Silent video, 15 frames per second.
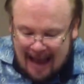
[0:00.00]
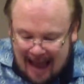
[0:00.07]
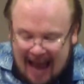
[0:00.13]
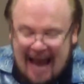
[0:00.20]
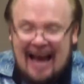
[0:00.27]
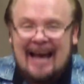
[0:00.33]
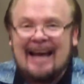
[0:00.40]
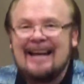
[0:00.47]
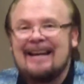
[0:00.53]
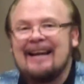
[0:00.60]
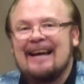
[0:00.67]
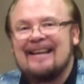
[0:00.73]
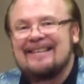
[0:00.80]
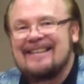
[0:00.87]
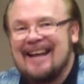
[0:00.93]
and
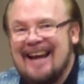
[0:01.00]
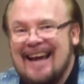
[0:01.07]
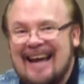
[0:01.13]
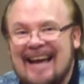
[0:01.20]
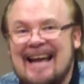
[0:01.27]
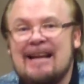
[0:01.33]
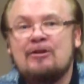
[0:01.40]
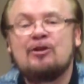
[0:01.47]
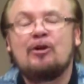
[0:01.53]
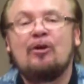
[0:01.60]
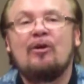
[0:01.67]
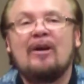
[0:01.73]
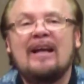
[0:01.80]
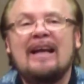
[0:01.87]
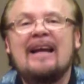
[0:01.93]
to
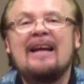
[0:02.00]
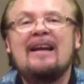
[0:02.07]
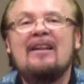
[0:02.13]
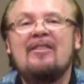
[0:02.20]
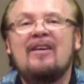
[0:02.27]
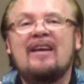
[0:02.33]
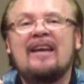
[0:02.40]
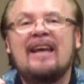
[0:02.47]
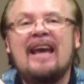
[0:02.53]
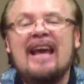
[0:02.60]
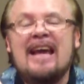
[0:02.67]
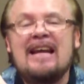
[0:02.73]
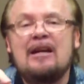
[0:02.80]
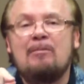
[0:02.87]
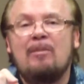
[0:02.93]
enter into the
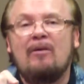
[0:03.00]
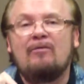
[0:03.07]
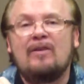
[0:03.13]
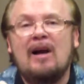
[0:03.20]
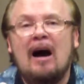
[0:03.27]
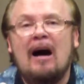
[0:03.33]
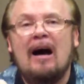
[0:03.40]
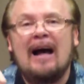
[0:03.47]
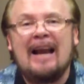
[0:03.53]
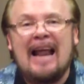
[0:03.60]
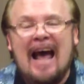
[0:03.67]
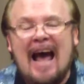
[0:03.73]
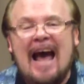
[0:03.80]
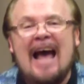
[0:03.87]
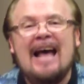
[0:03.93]
kingdom of
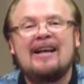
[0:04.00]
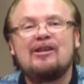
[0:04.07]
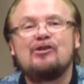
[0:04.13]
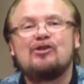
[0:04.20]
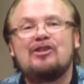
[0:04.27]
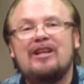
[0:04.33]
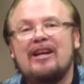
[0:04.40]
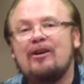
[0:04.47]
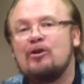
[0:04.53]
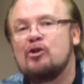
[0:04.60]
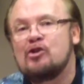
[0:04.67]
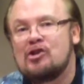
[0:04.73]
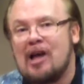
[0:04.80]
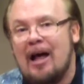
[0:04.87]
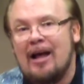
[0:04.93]
God as dear
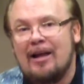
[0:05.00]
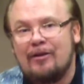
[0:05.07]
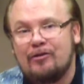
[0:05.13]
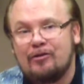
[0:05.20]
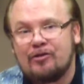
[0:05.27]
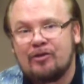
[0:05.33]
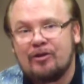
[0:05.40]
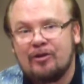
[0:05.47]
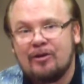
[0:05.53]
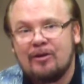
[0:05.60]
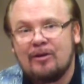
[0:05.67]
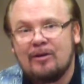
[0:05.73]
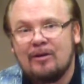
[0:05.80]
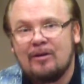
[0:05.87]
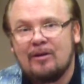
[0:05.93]
sons.
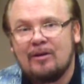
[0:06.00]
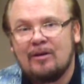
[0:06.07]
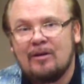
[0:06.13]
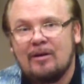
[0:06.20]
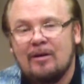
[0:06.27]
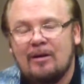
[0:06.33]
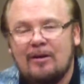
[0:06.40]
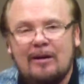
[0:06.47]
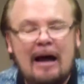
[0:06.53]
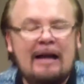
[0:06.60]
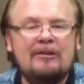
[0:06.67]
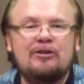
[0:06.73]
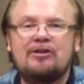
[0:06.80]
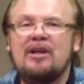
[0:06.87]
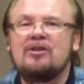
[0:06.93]

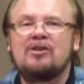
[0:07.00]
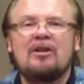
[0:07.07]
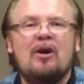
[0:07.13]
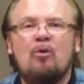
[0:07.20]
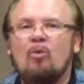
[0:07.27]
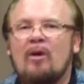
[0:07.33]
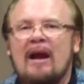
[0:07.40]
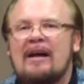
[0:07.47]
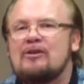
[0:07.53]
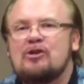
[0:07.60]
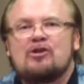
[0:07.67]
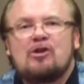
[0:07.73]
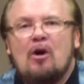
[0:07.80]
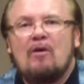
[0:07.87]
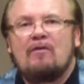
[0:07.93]
Not just, we're not
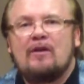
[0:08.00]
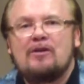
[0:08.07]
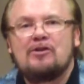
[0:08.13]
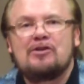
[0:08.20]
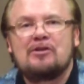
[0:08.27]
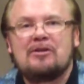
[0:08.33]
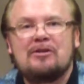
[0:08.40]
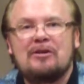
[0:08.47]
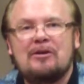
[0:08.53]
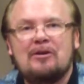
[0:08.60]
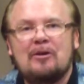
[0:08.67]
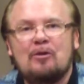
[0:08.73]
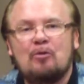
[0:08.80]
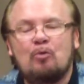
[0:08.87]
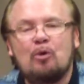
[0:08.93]
servants,
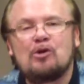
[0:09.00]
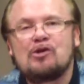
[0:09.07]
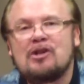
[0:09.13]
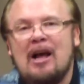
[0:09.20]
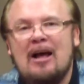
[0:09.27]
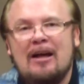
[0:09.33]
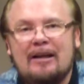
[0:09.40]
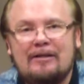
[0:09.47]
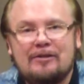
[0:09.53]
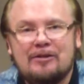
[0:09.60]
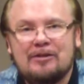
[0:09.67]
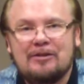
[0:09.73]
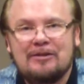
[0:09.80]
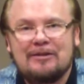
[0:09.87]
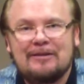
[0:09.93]
we're
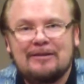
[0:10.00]
sons.